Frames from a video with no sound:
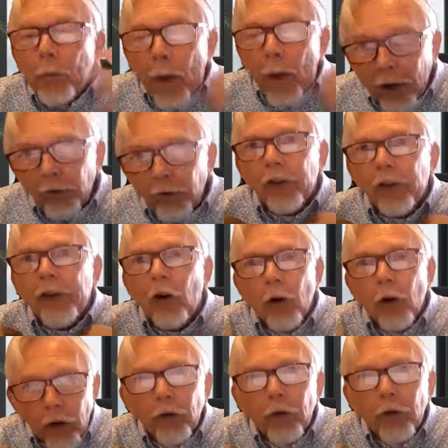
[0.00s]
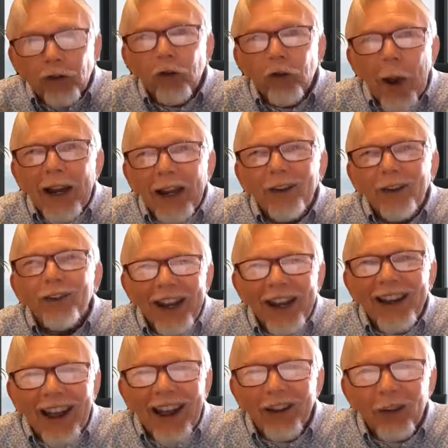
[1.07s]
respect for their own
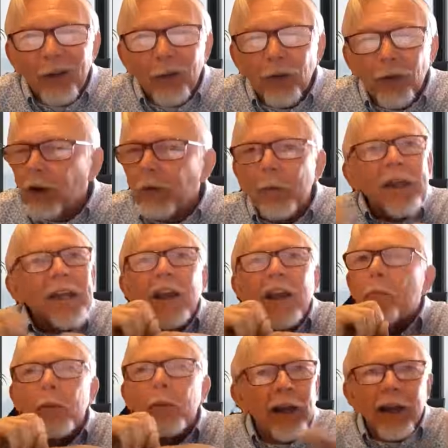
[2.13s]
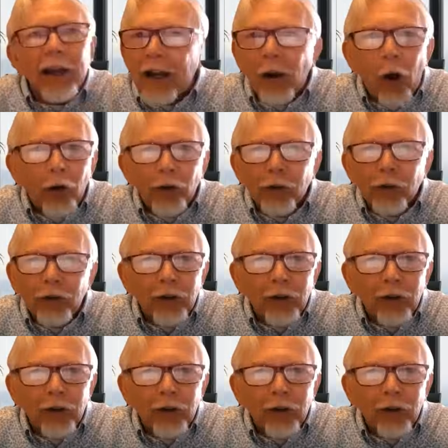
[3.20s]
individuality again, which had been completely